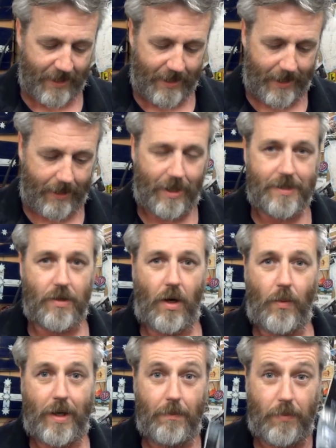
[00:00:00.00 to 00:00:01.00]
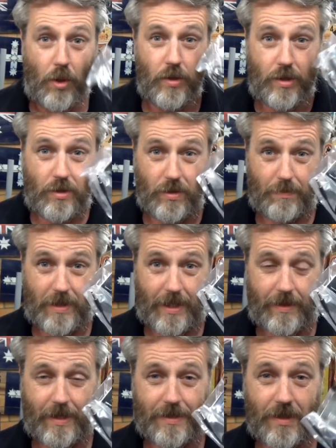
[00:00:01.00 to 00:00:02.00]
Anyway, so I went and bought two of the bloody
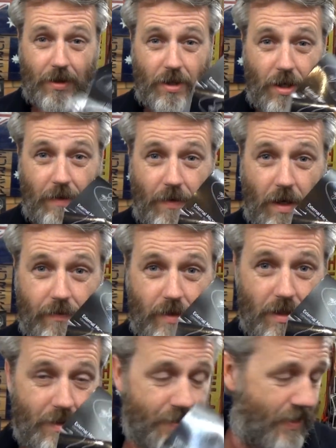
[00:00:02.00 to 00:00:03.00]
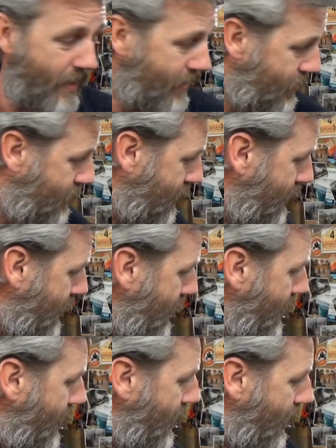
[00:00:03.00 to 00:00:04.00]
things. They're $35 each.
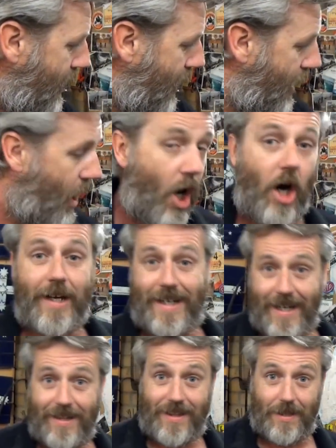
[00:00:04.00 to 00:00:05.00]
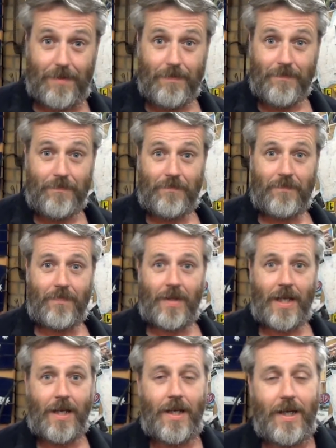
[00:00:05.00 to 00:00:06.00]
I get them,
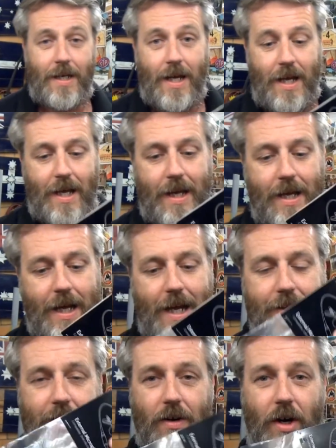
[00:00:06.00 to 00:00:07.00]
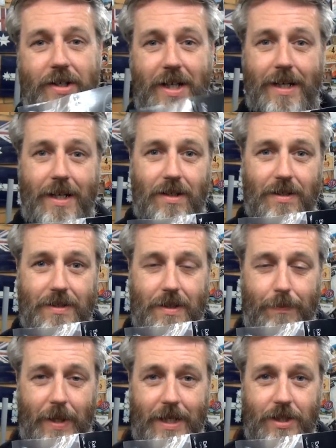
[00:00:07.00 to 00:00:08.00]
and they're identical as the
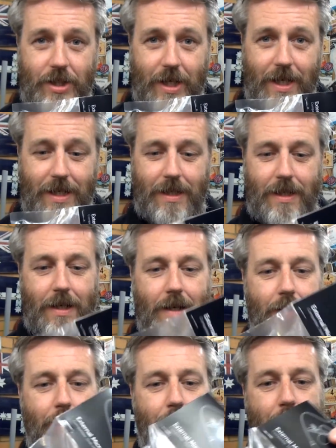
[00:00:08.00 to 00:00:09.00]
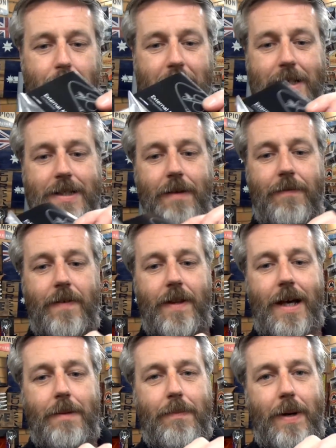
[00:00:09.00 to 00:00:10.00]
picture, except for
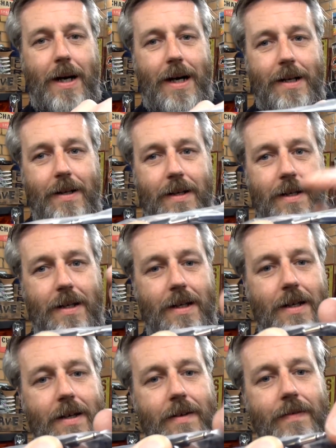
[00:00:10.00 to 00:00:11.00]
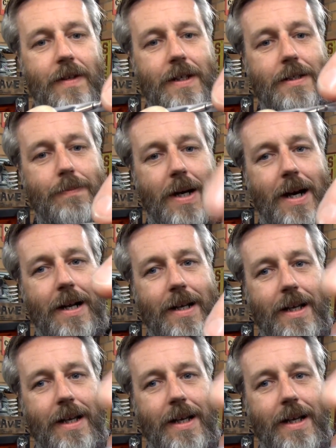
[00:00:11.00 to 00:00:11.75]
that part. For this part